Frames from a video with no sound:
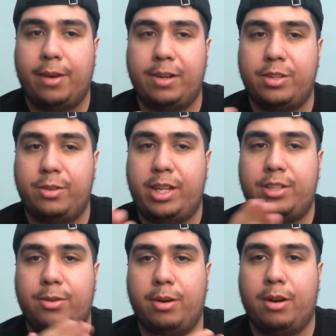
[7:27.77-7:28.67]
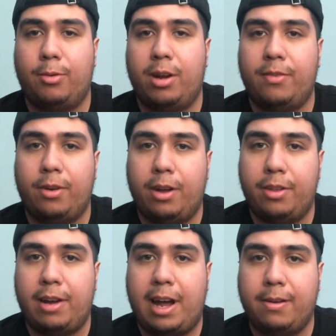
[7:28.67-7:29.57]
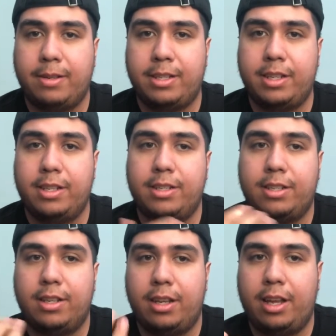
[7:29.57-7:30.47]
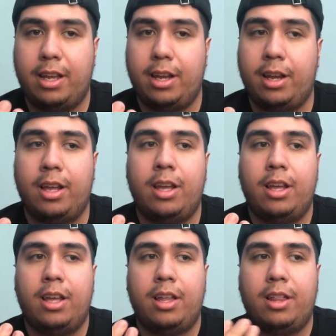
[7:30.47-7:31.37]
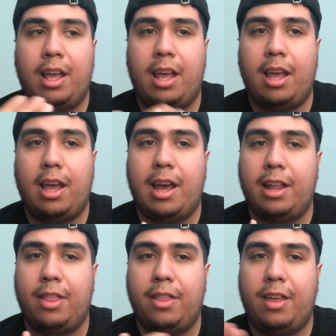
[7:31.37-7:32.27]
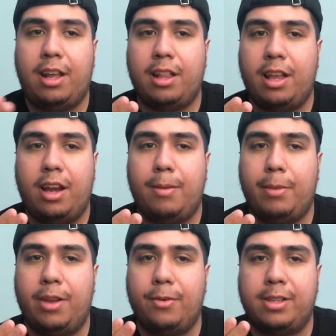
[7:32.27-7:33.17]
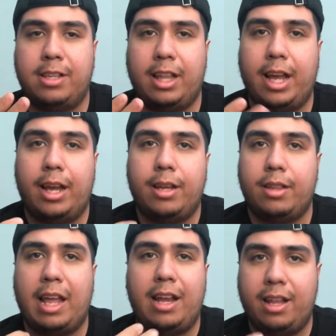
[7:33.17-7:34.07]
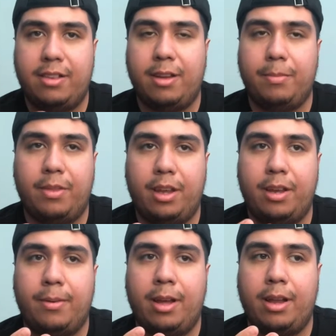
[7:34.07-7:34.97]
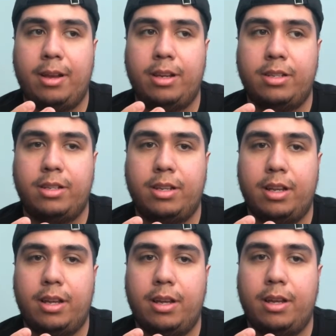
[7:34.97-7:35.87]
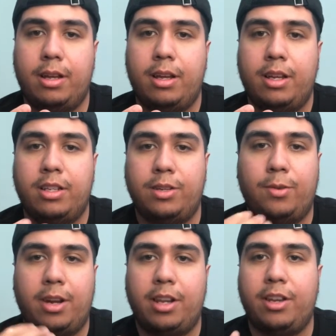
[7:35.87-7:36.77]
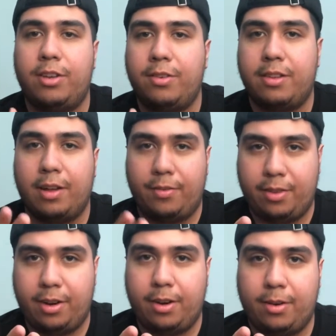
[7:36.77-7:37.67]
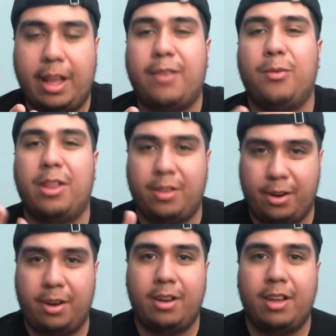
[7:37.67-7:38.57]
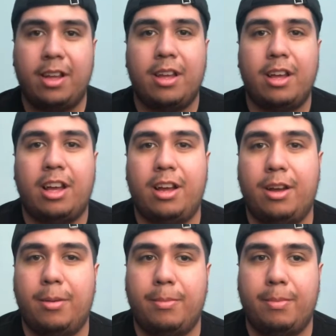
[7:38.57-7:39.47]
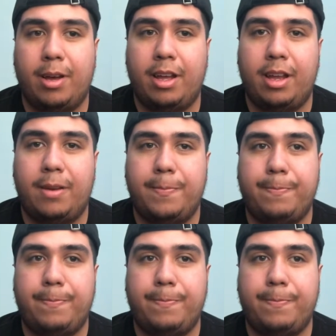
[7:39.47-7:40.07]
retreat to one of her other houses, and they had a thing there, but it wasn't like they did something, and she wanted to do stuff to her, like with her, but